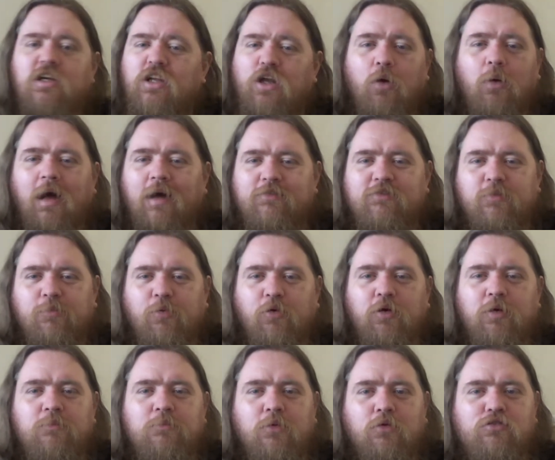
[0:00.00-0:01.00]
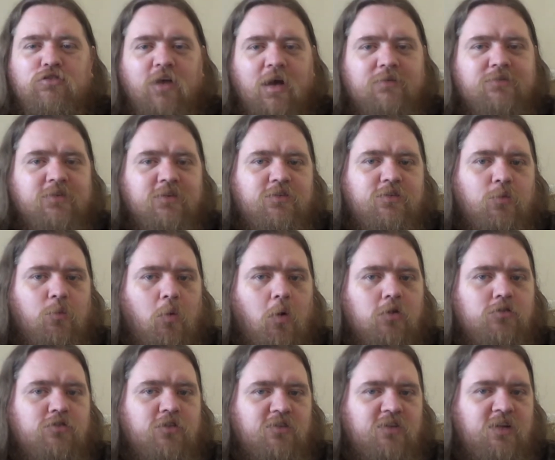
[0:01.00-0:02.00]
You don't have to put in much effort to
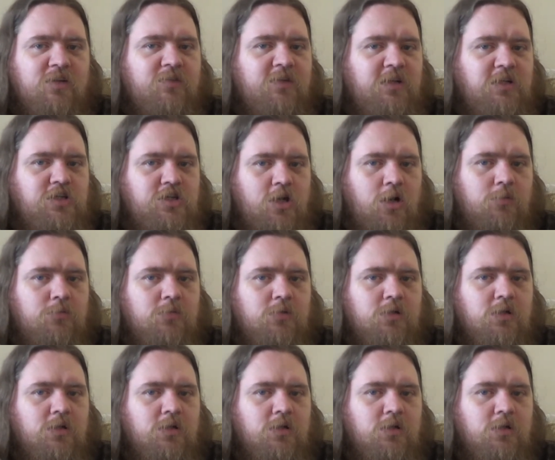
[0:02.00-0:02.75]
watch a TV show.